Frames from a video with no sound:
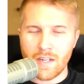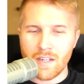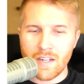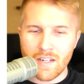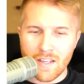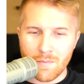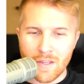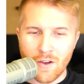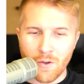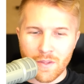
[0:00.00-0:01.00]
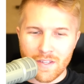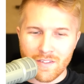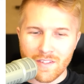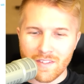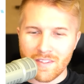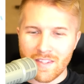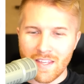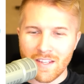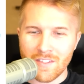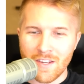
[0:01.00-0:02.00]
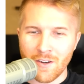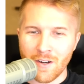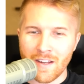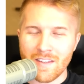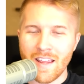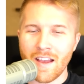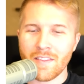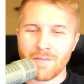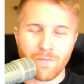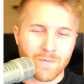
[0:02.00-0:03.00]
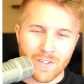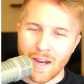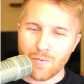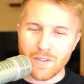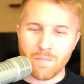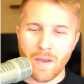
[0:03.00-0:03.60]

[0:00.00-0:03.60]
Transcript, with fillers: didn't need to give me all these things here. I Yeah, Cyprus,